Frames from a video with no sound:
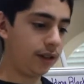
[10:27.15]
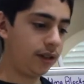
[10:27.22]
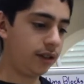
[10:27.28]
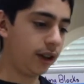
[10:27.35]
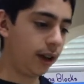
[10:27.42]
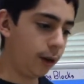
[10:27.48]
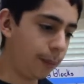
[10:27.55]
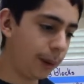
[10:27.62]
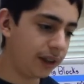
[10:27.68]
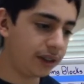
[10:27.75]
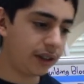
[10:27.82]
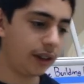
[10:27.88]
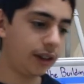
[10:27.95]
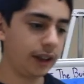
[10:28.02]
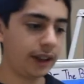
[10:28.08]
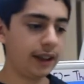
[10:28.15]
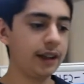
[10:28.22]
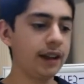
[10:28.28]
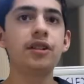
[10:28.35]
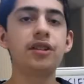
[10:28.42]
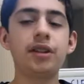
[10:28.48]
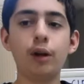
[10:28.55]
So basically
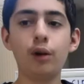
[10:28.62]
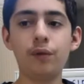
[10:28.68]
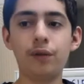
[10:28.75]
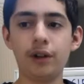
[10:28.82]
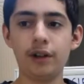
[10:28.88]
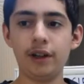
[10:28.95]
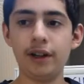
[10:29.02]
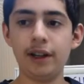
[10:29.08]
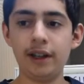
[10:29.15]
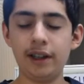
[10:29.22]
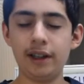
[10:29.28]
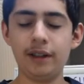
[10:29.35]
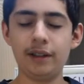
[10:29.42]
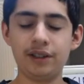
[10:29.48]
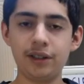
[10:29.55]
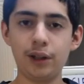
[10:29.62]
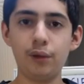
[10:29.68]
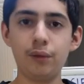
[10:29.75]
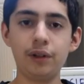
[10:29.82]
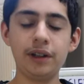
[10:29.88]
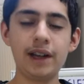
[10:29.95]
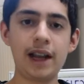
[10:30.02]
silver
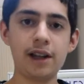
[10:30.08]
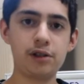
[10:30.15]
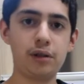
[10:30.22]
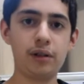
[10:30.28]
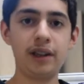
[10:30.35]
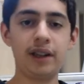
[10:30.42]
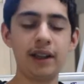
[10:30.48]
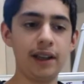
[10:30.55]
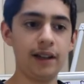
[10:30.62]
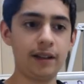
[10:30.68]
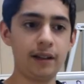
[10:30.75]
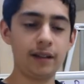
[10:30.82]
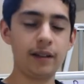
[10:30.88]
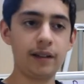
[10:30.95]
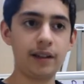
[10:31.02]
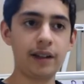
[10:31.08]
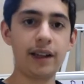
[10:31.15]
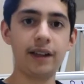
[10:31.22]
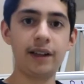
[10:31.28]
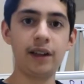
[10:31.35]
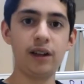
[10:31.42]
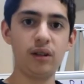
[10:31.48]
naturally can
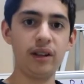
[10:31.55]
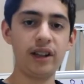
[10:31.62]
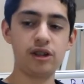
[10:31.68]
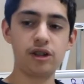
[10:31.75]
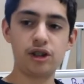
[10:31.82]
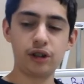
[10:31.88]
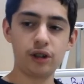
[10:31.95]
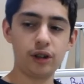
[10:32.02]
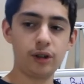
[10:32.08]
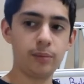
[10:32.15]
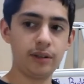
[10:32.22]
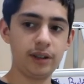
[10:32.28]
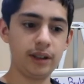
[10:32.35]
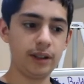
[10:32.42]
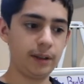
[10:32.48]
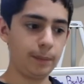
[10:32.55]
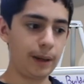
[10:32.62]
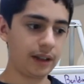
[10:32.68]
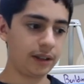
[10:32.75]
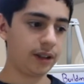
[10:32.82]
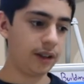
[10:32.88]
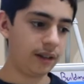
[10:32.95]
kill like germs and
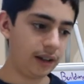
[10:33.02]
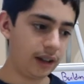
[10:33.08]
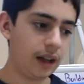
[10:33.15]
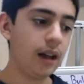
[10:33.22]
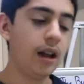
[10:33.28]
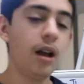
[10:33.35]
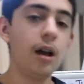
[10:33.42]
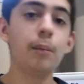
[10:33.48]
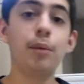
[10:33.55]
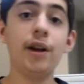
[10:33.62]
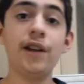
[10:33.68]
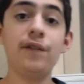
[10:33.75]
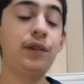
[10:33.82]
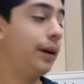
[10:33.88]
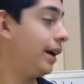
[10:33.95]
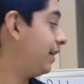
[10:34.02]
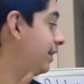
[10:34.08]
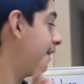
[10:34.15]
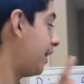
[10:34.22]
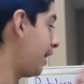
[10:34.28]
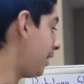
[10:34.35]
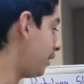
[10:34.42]
bacteria. But if you
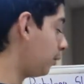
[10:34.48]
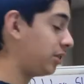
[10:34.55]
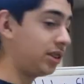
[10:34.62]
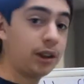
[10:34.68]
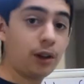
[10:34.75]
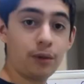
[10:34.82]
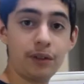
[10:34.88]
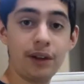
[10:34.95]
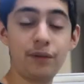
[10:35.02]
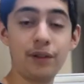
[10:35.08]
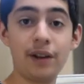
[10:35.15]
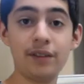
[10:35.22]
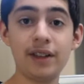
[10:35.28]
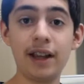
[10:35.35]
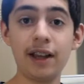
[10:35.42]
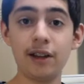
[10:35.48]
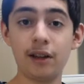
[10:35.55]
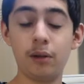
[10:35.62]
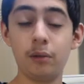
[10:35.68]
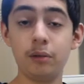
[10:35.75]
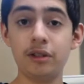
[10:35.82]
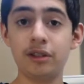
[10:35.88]
add nanos
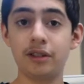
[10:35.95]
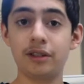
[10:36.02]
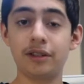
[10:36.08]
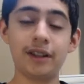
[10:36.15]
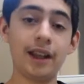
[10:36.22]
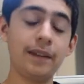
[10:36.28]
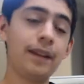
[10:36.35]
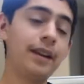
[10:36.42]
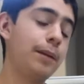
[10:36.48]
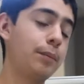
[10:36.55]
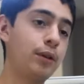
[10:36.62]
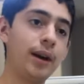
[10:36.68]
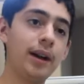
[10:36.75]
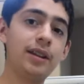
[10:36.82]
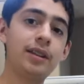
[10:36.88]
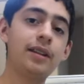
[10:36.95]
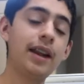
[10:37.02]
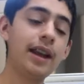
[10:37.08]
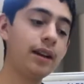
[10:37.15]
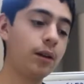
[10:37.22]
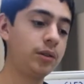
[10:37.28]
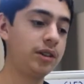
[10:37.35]
and then it creates
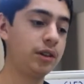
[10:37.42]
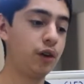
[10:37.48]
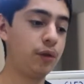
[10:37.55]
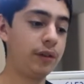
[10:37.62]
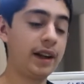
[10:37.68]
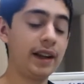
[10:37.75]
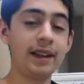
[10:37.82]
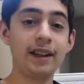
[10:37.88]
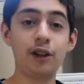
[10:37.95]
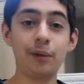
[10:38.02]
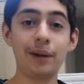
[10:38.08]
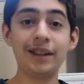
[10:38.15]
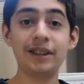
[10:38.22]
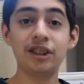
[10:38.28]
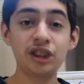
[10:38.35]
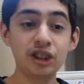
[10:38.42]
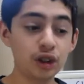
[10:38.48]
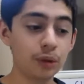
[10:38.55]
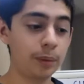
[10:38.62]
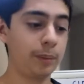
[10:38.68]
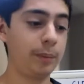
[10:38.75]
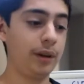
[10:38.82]
nanosilver, it can create
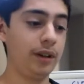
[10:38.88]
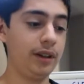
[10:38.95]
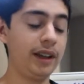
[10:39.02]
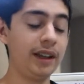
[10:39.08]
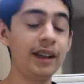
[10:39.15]
superbugs.